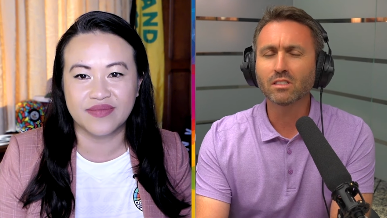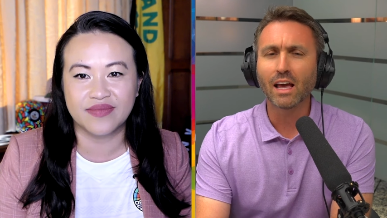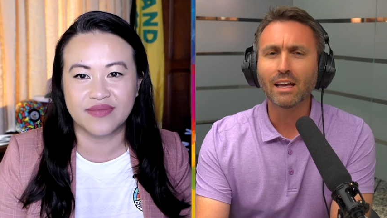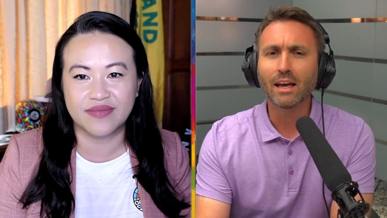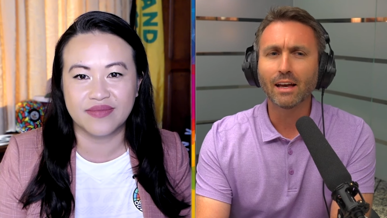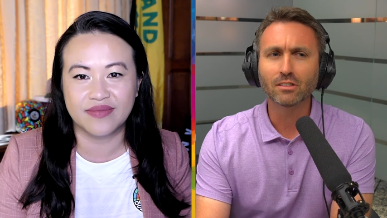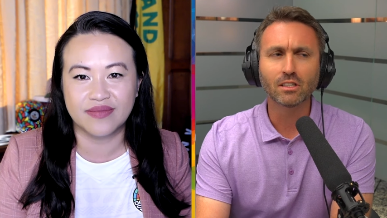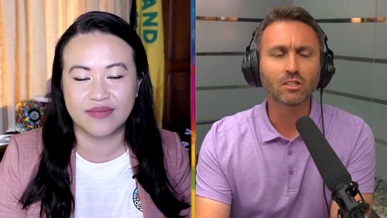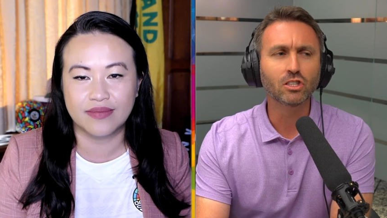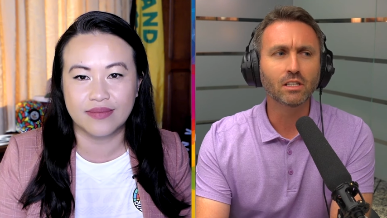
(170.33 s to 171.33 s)
Speaker 1: is
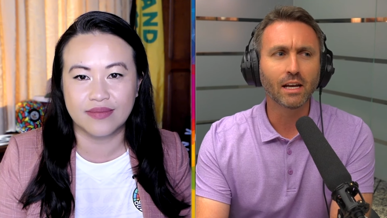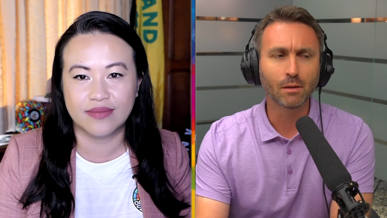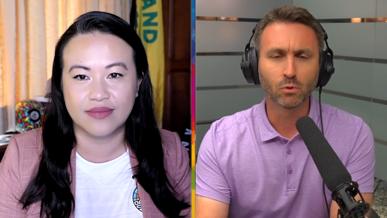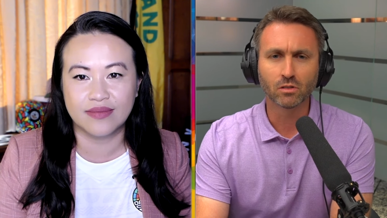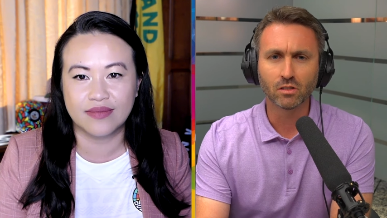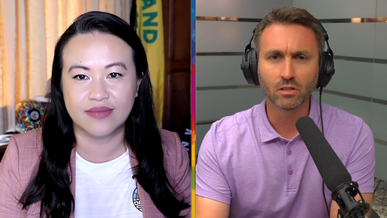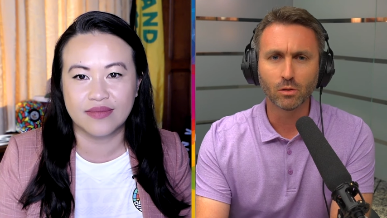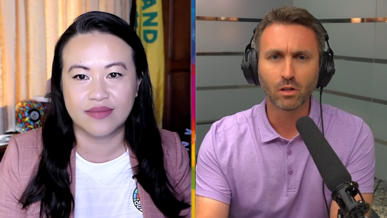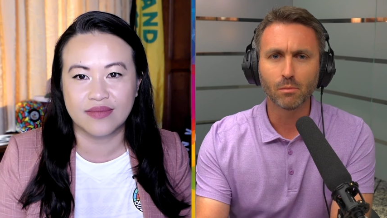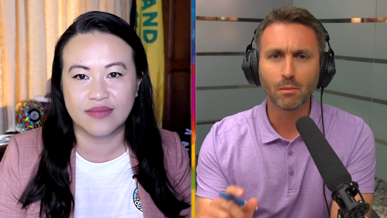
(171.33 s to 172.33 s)
AASEG able to
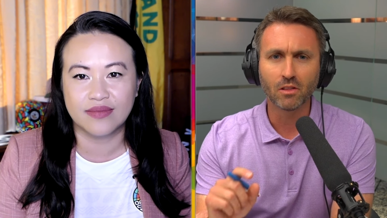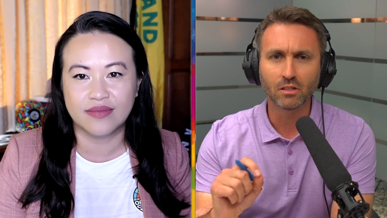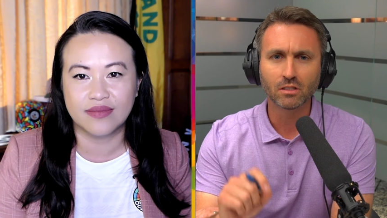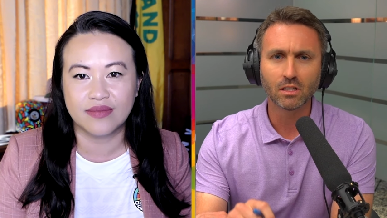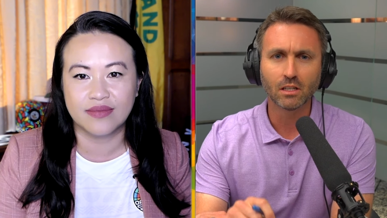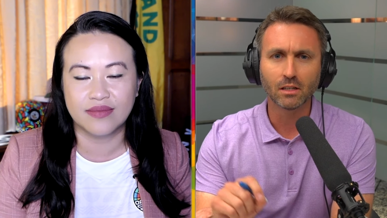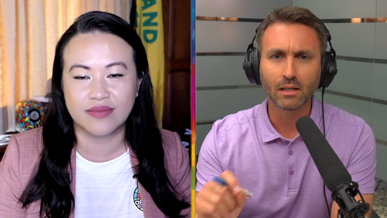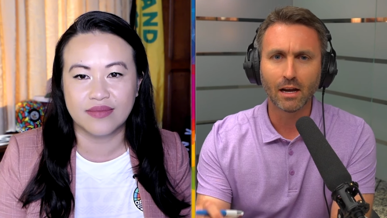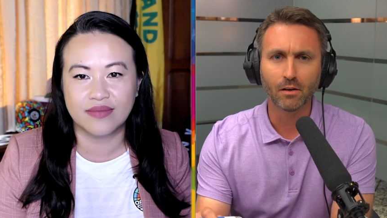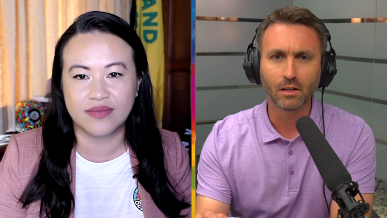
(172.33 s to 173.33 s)
do that maybe the
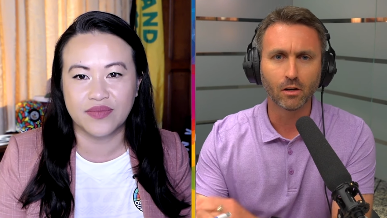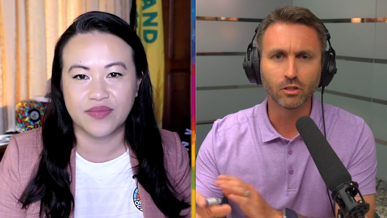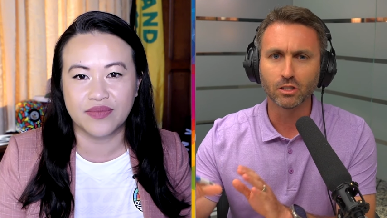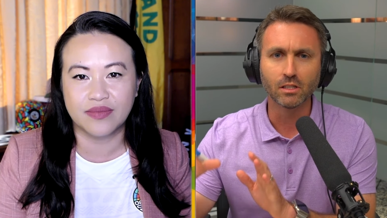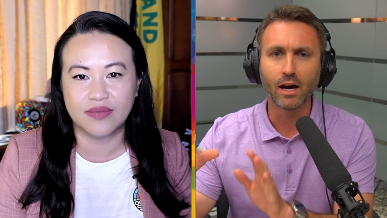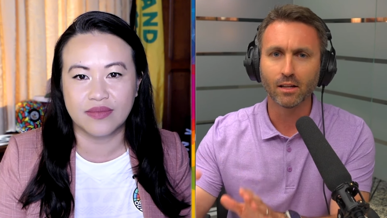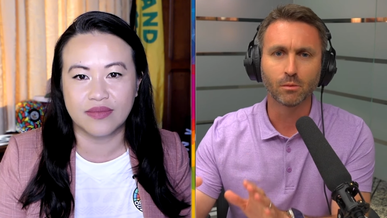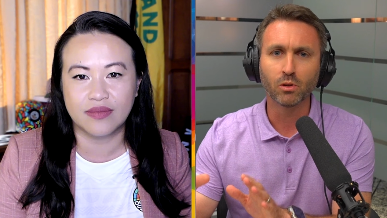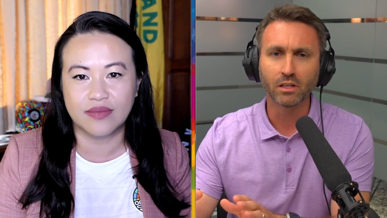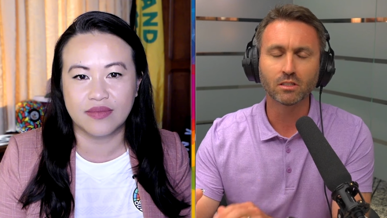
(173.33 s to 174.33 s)
city and county are just
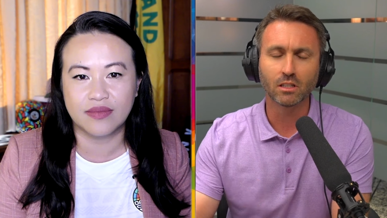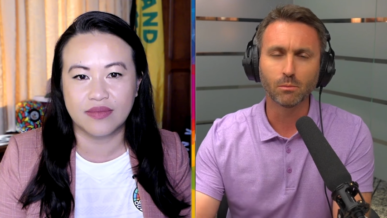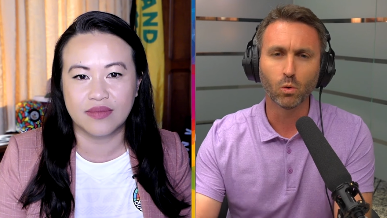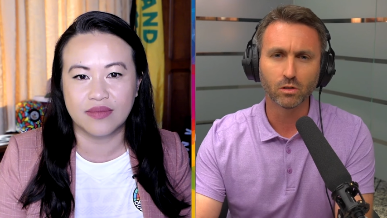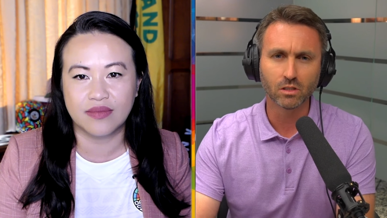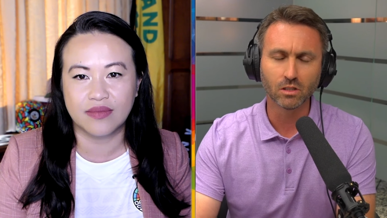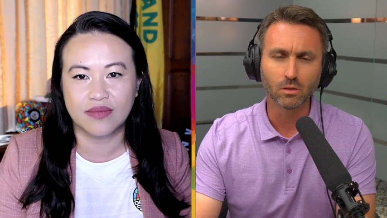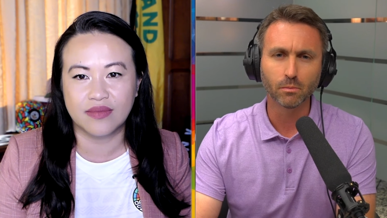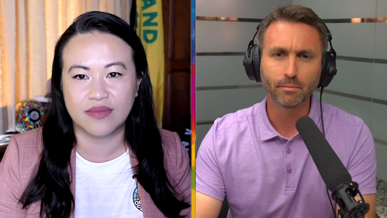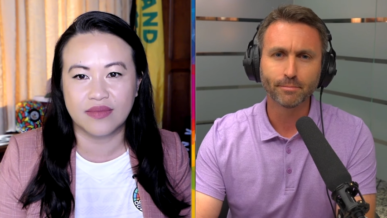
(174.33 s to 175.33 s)
not in the place anymore to
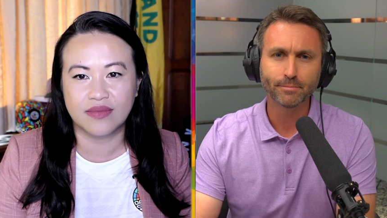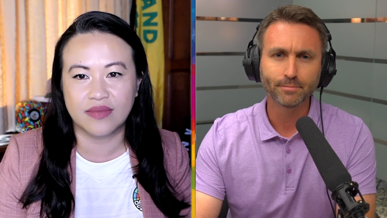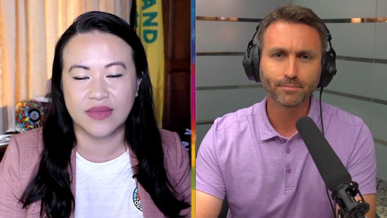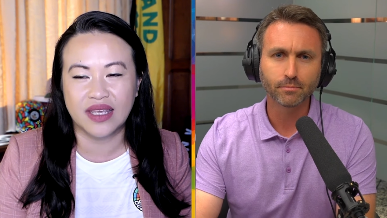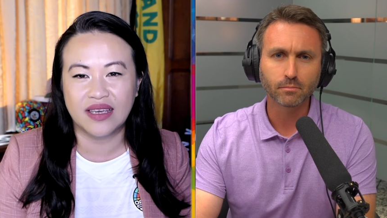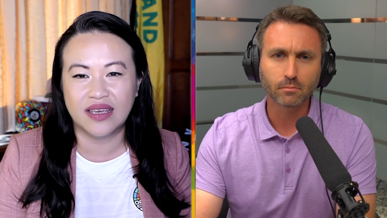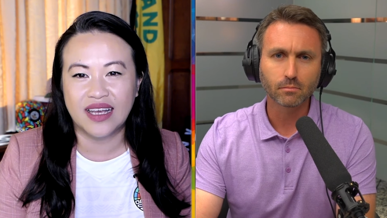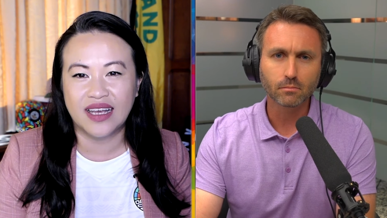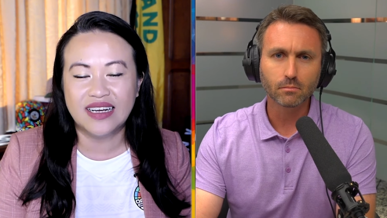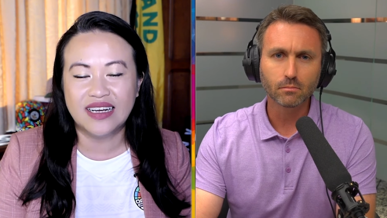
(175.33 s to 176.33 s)
do?
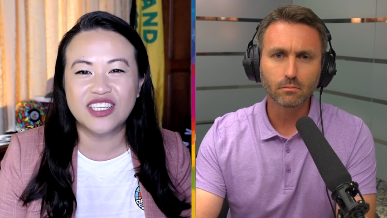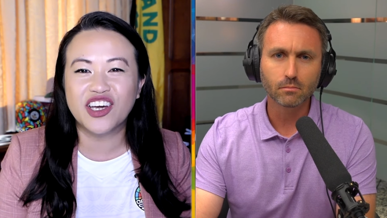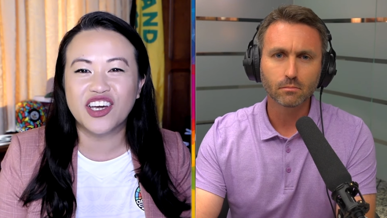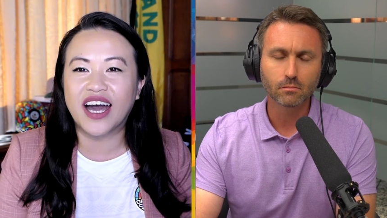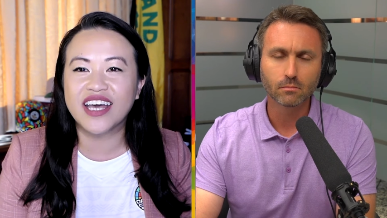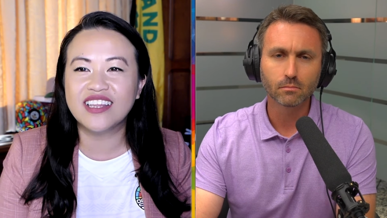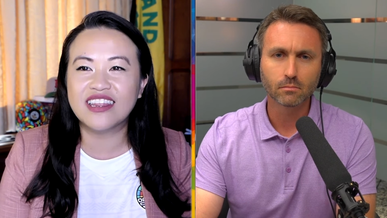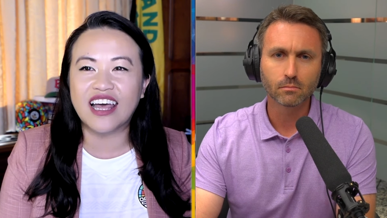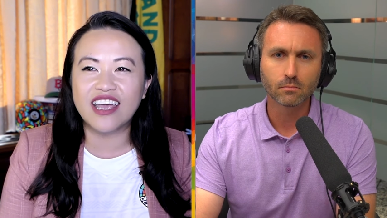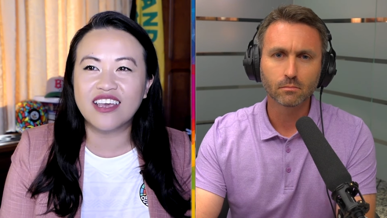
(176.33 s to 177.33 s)
Speaker 2: You know, I
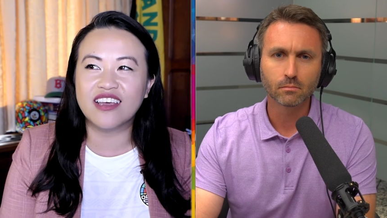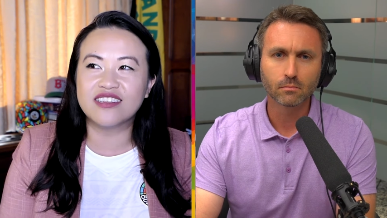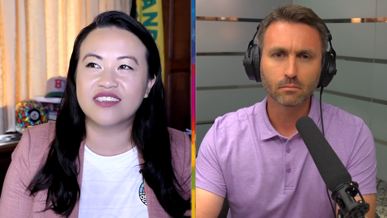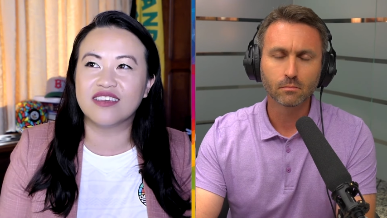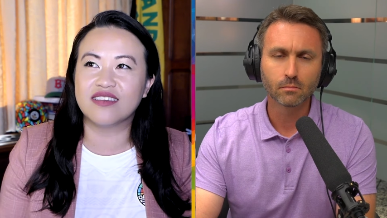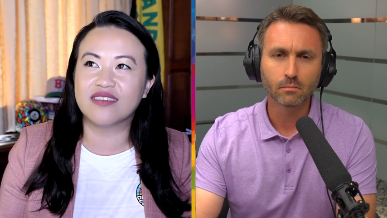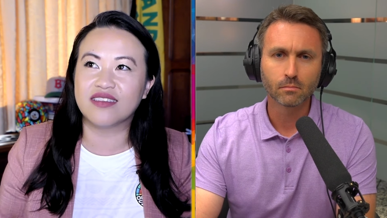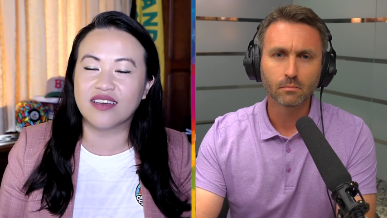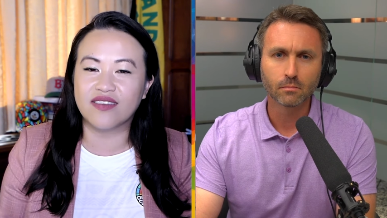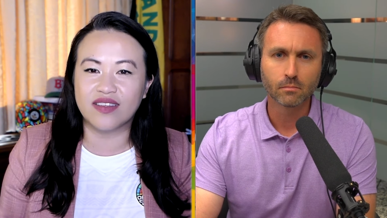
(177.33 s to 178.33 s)
like to
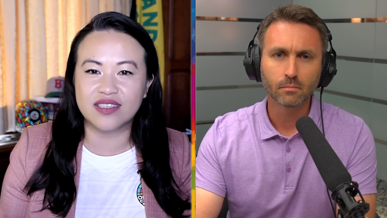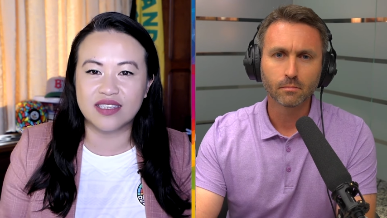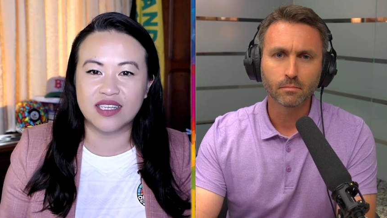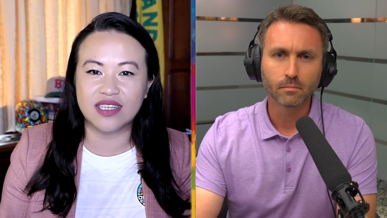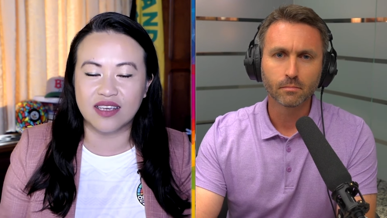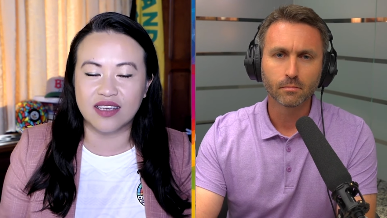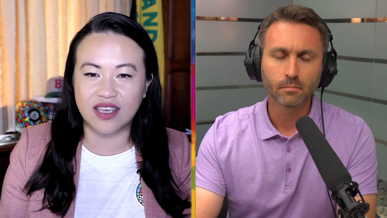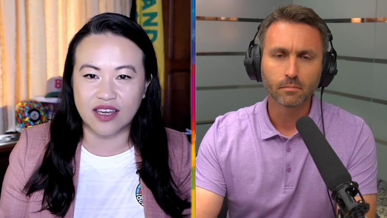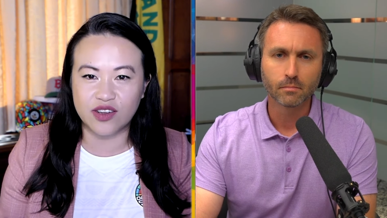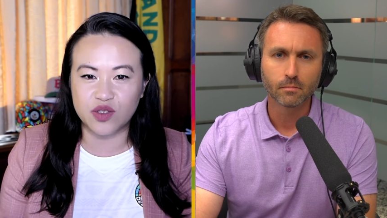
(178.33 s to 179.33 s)
think of the city and the
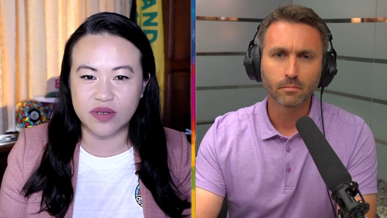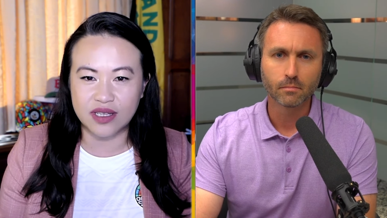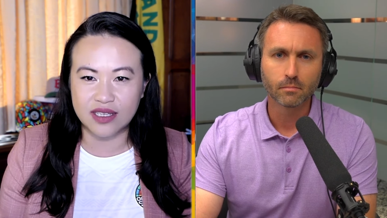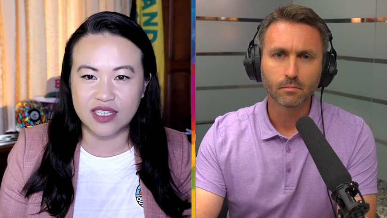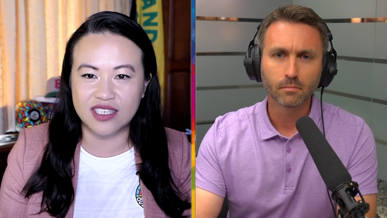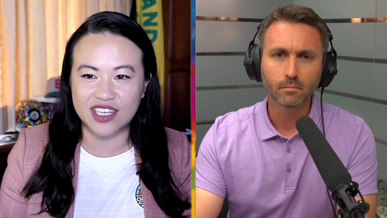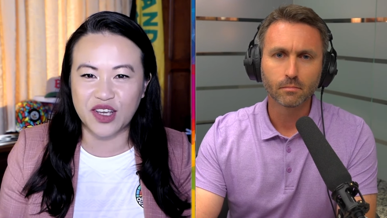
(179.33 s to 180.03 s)
county's relationship